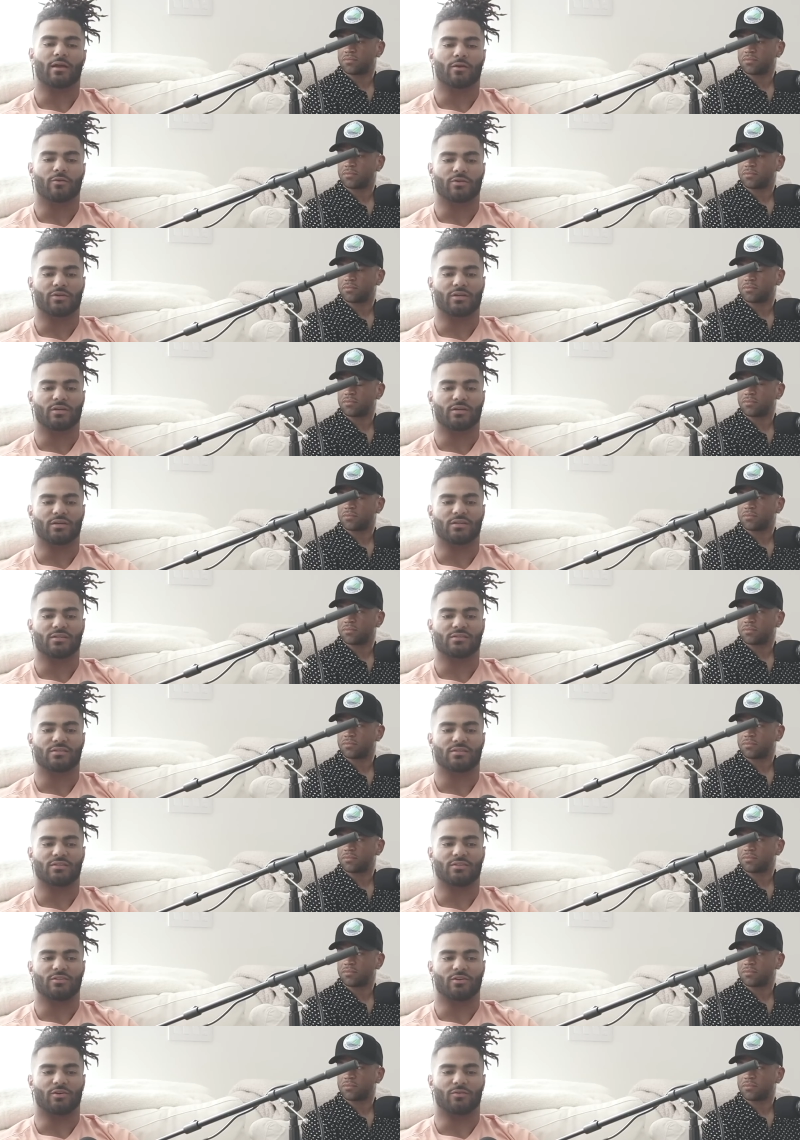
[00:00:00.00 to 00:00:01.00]
Speaker 1: Area,
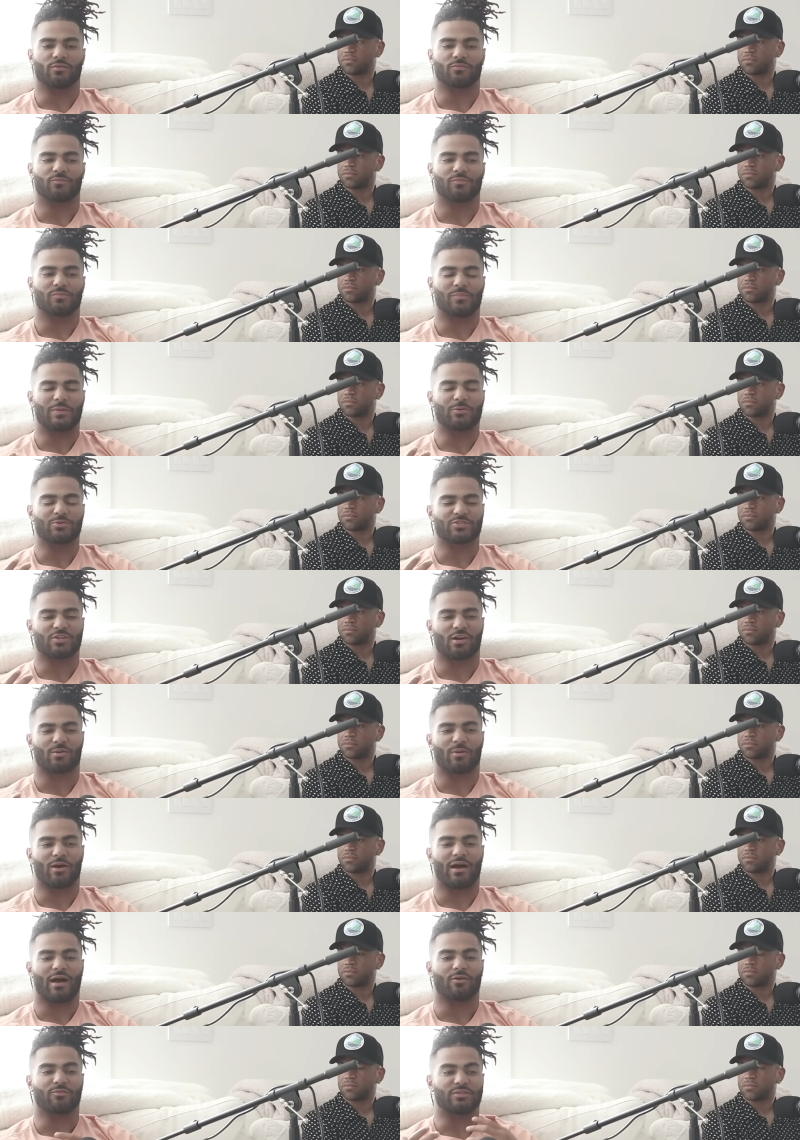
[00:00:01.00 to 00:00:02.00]
you know, people talk
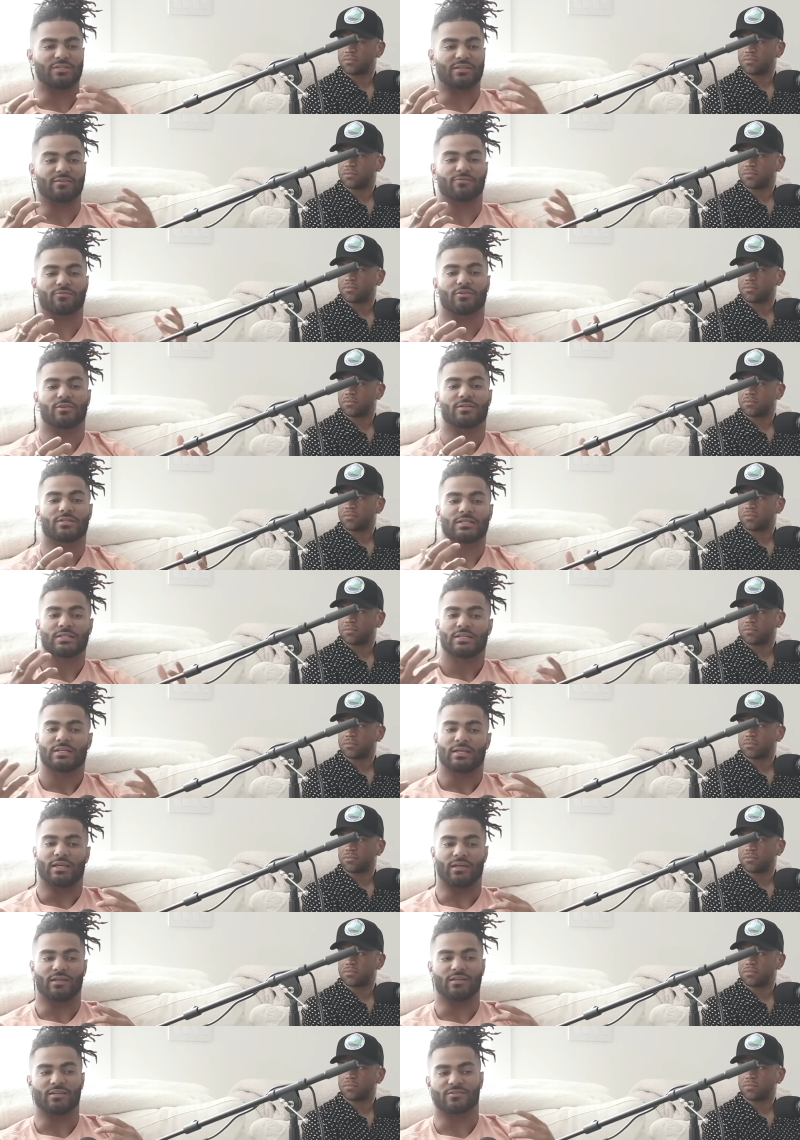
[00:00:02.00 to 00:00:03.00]
about how different
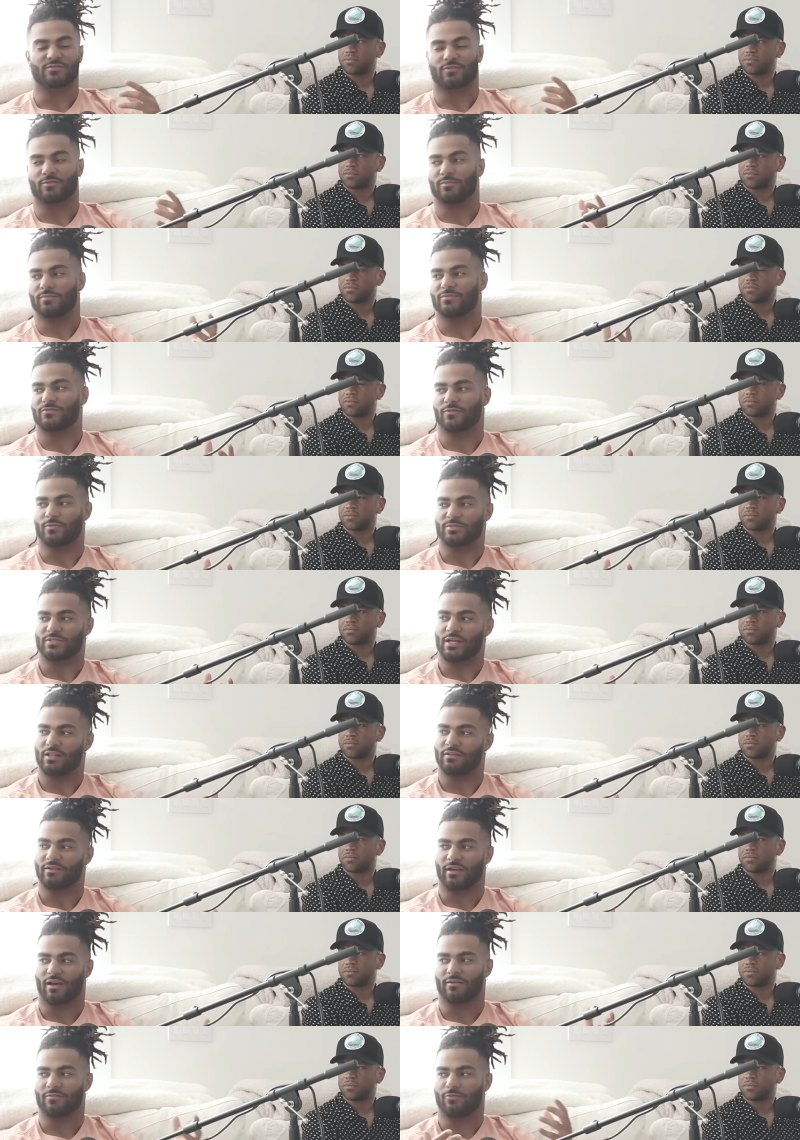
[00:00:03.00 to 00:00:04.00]
it is from
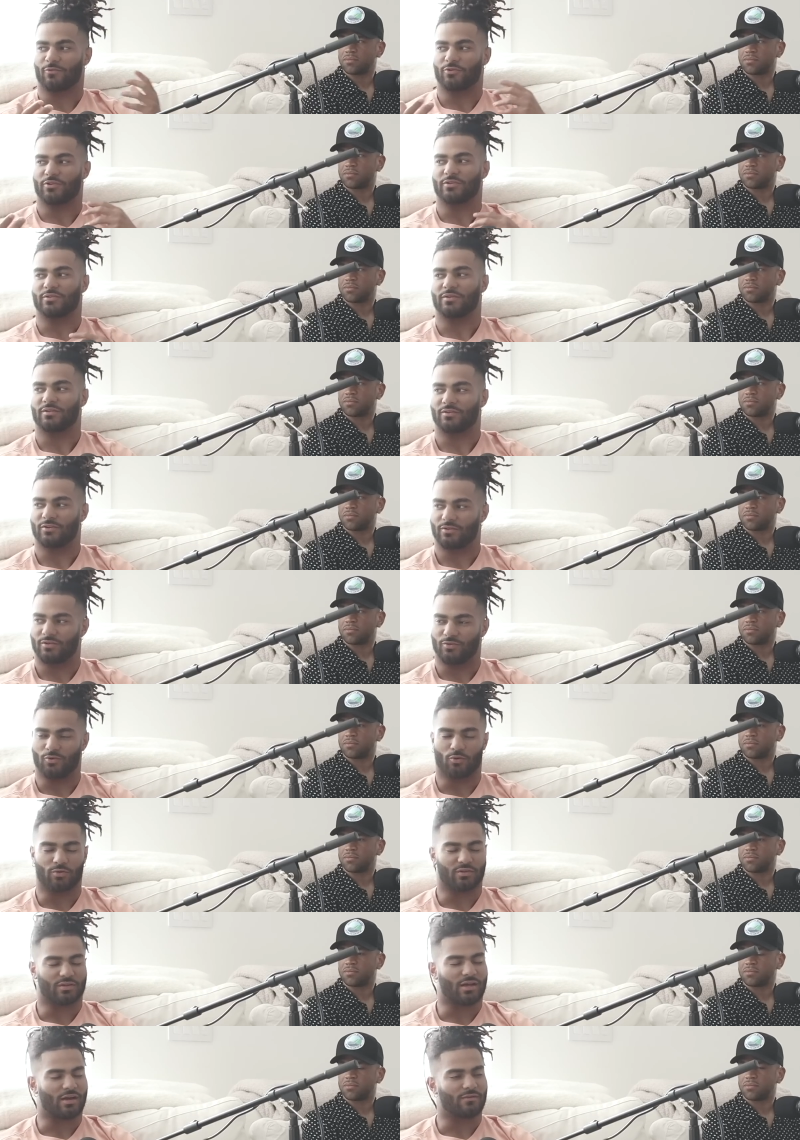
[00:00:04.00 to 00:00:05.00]
Southern California to
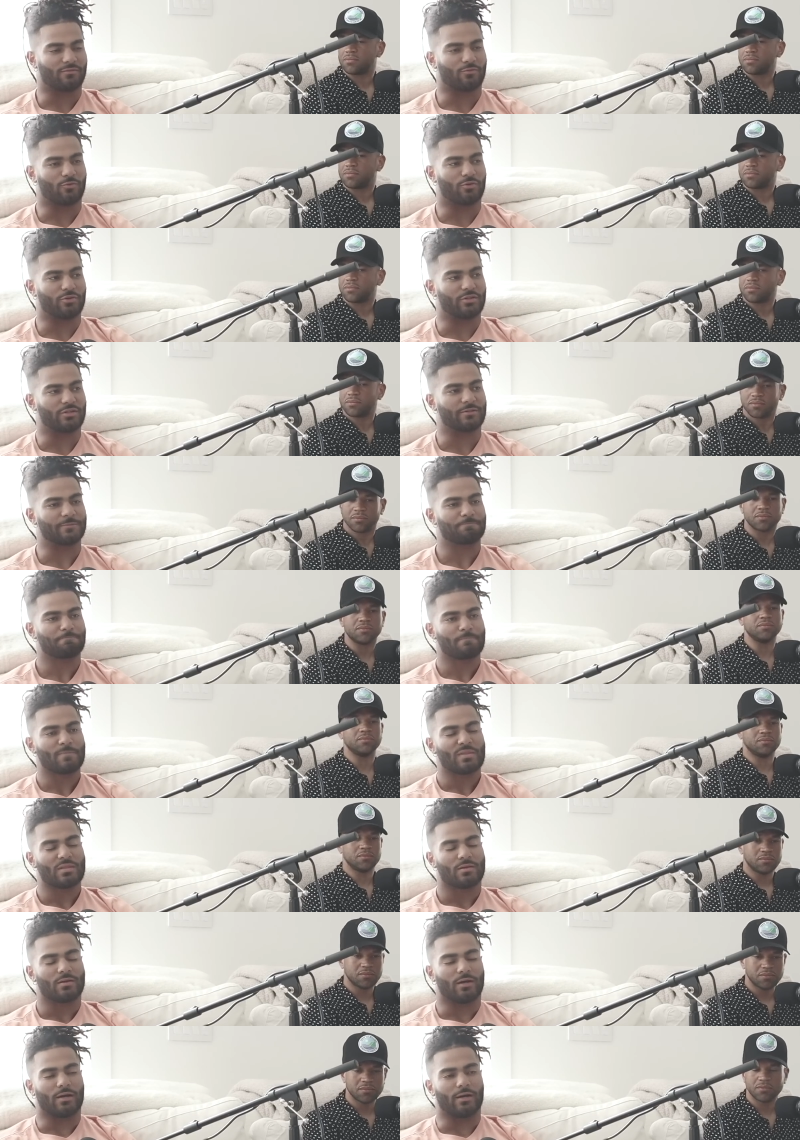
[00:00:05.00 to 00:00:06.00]
Northern California.
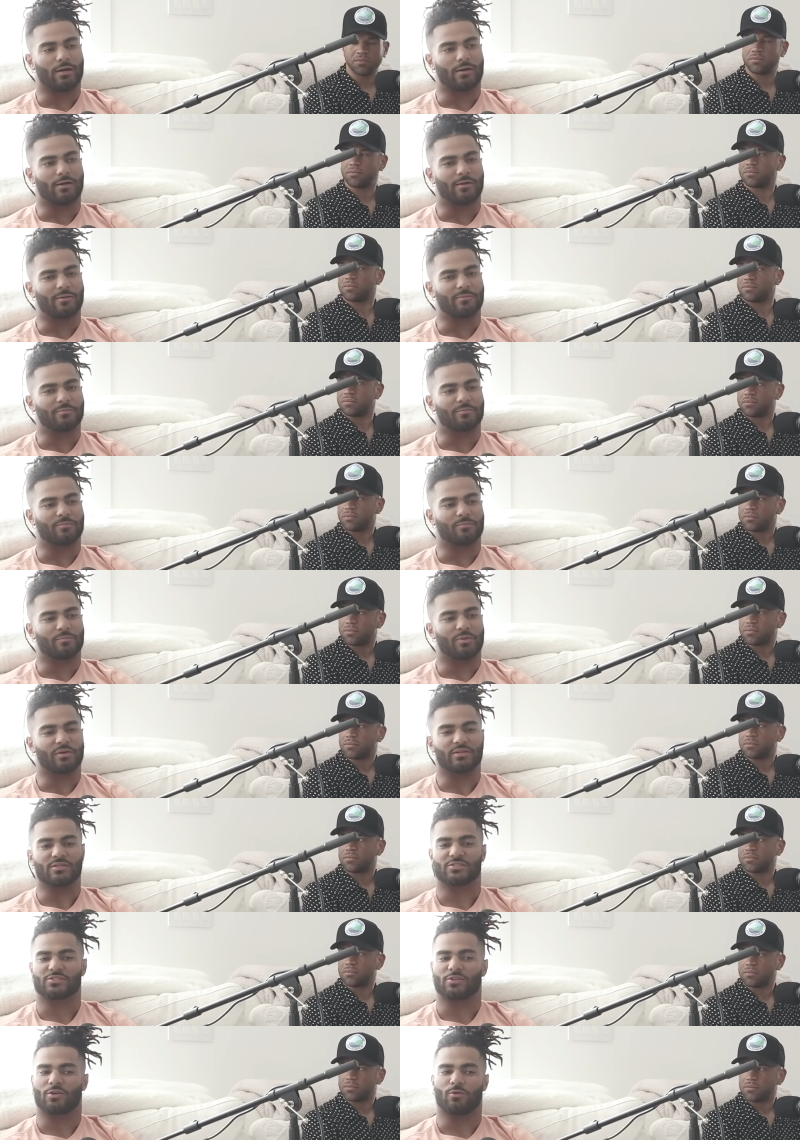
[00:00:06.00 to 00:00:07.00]
Mm-hmm.
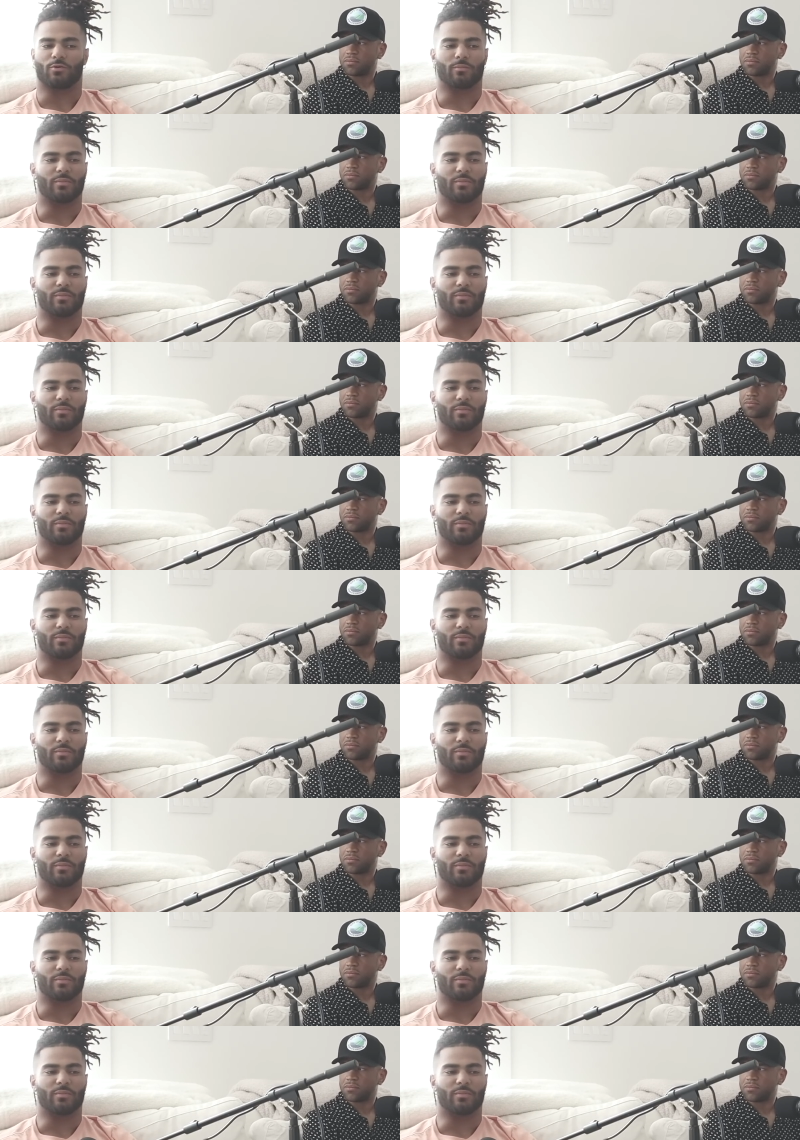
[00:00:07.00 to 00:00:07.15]
But it's so